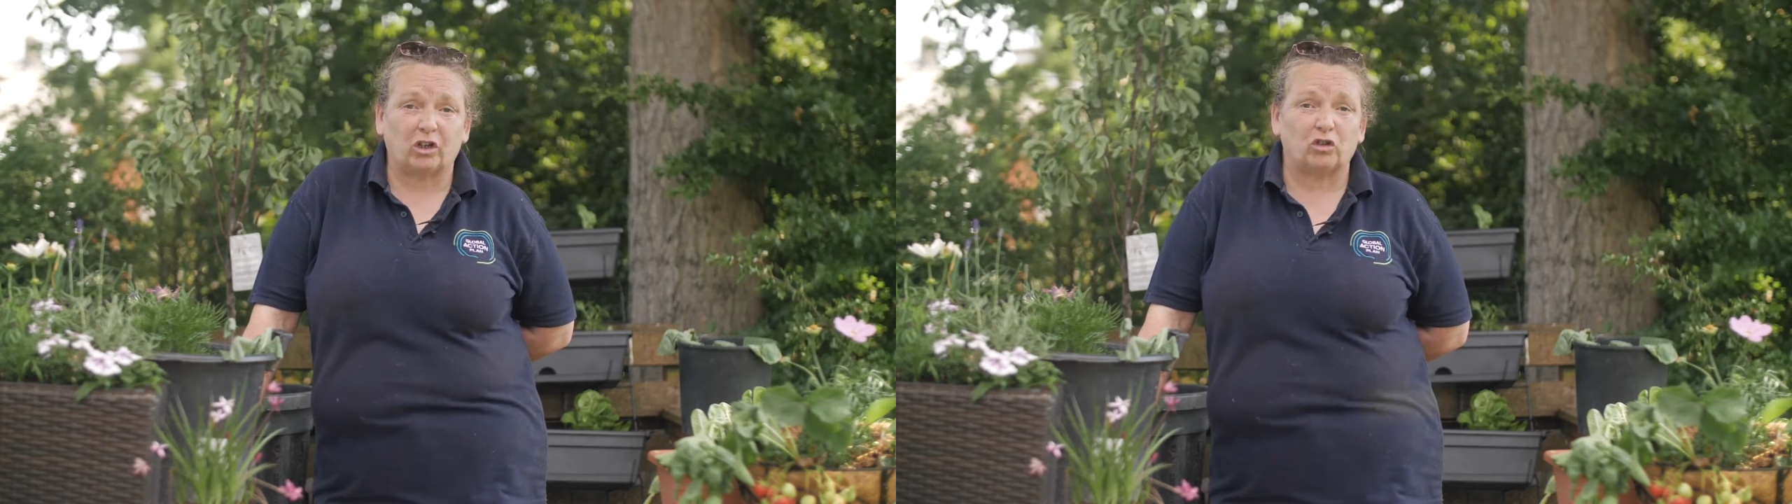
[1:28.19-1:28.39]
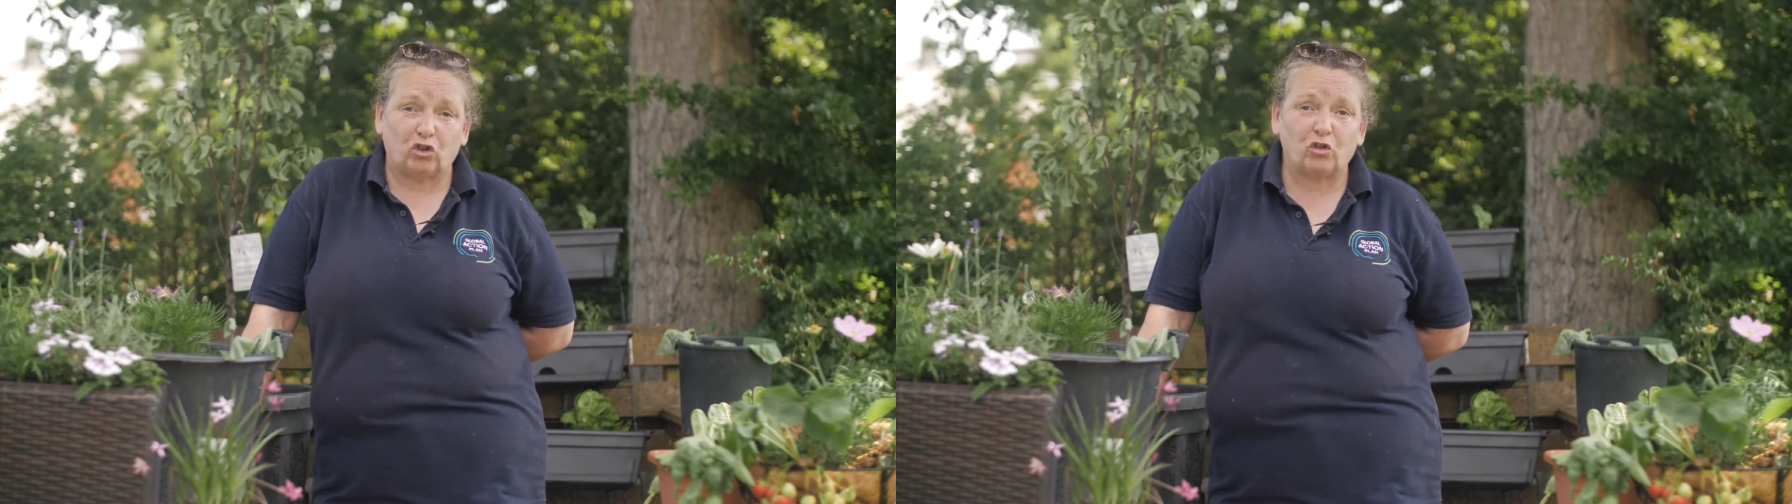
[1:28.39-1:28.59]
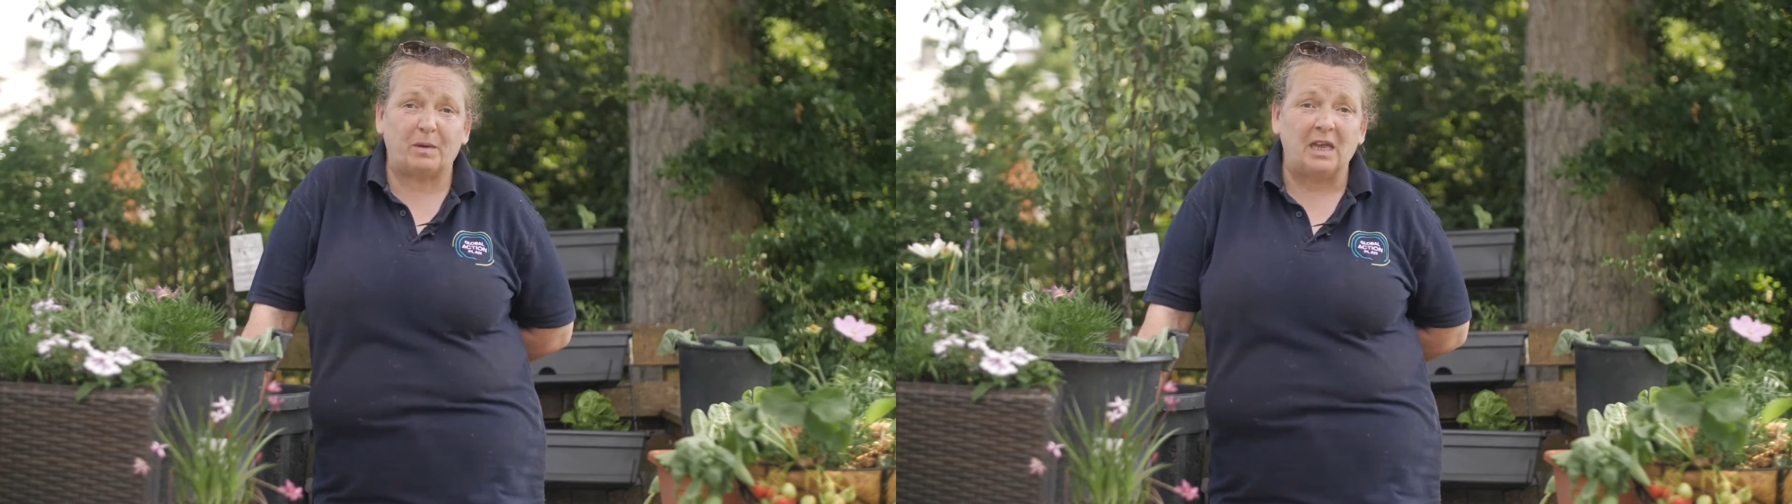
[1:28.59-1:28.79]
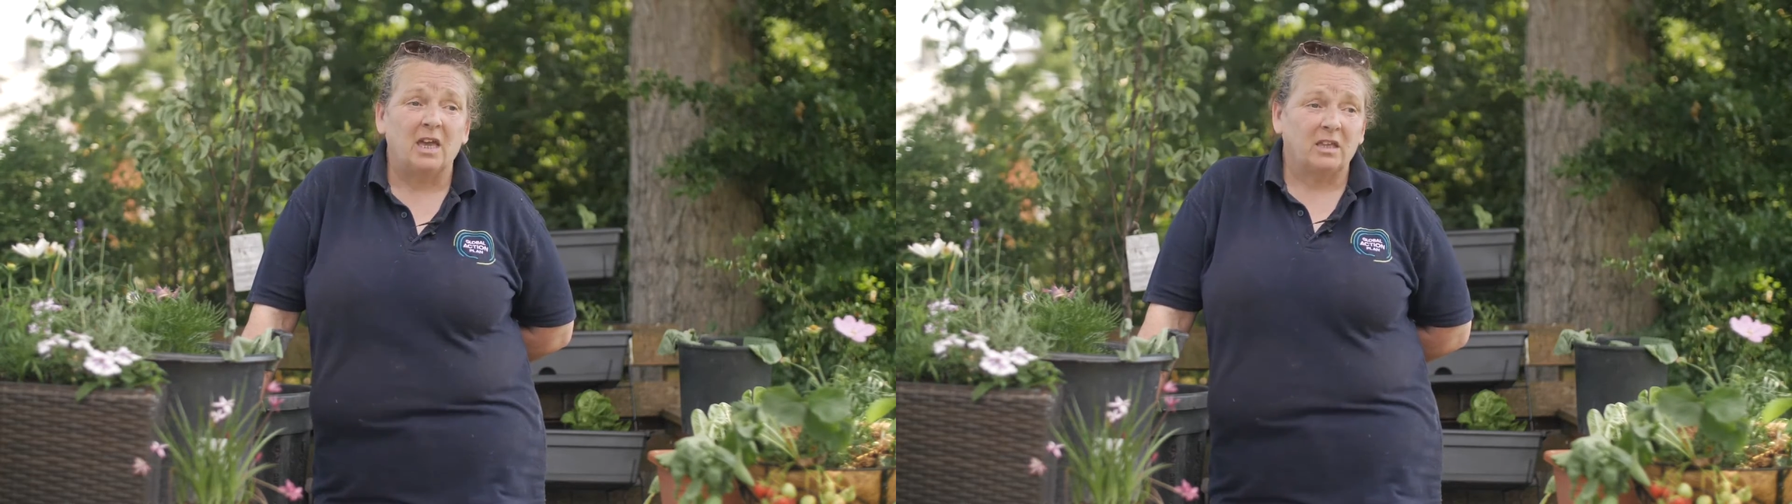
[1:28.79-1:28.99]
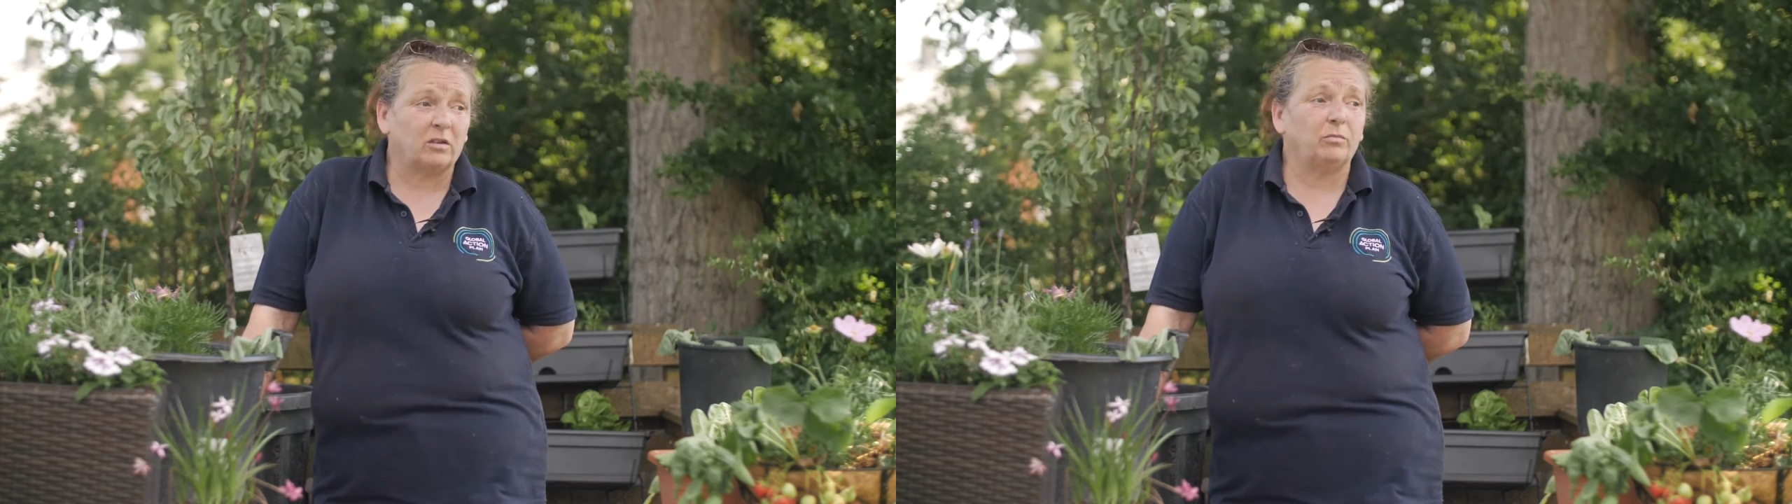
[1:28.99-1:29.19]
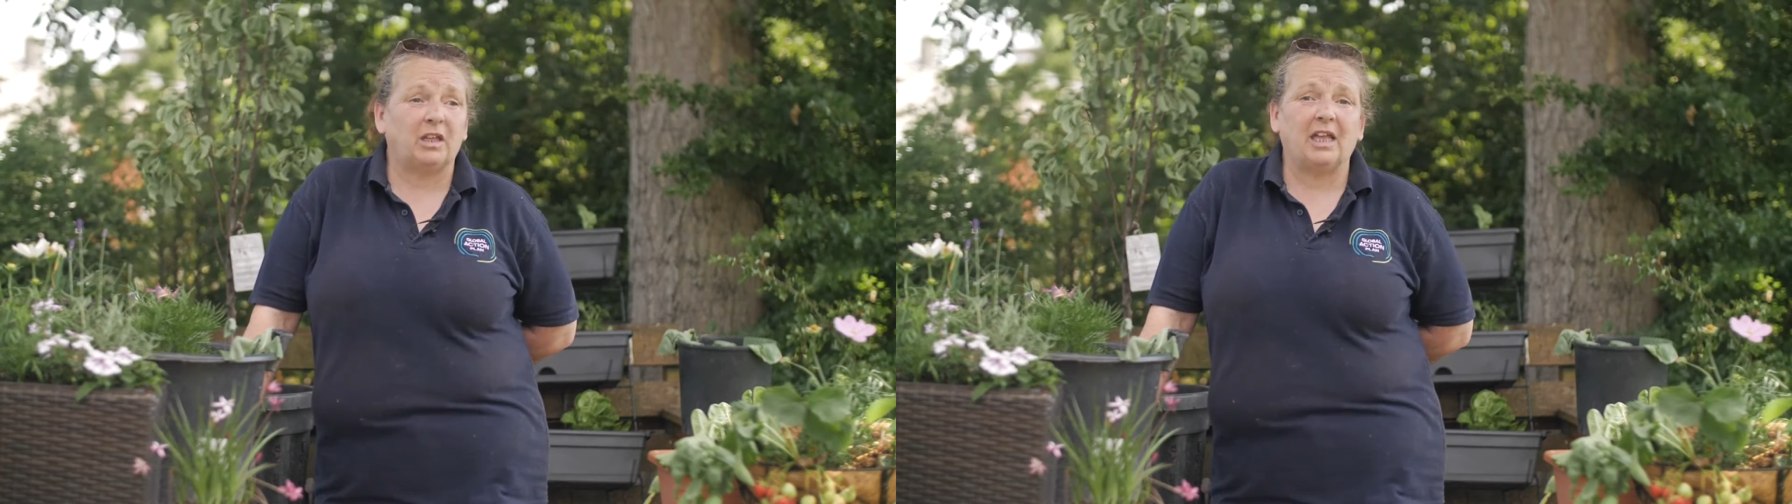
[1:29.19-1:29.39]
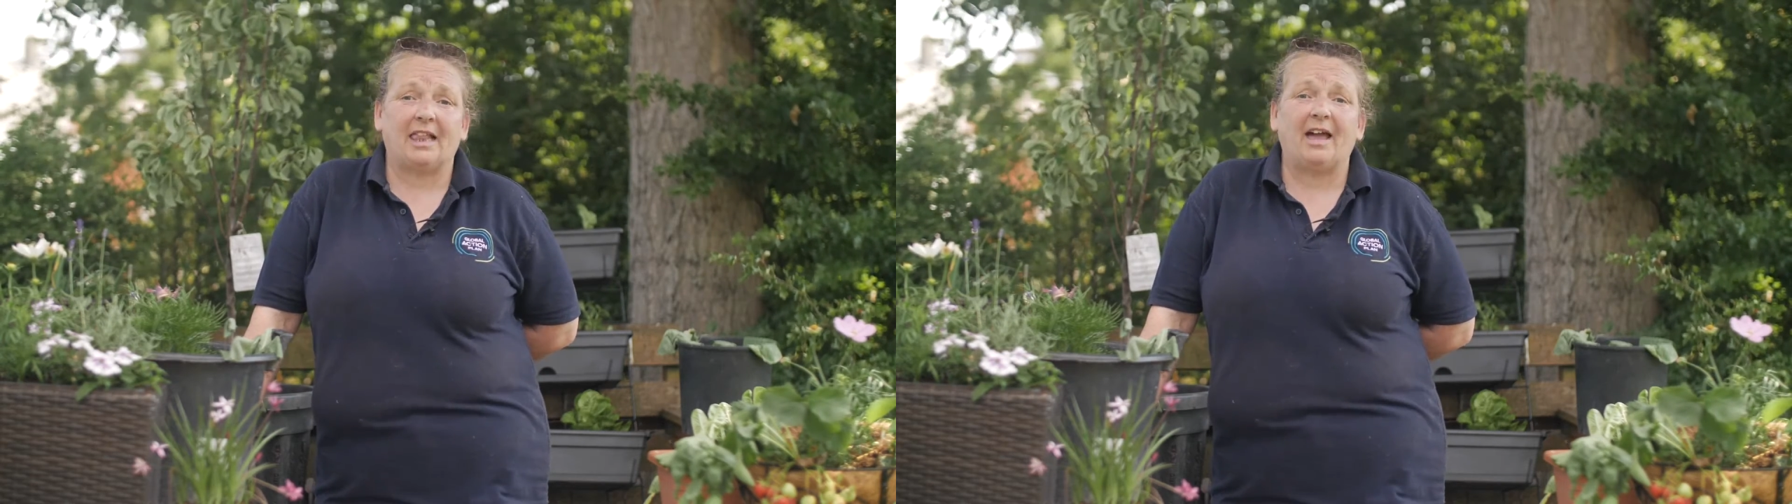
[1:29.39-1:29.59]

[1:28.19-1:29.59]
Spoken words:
It could just be something you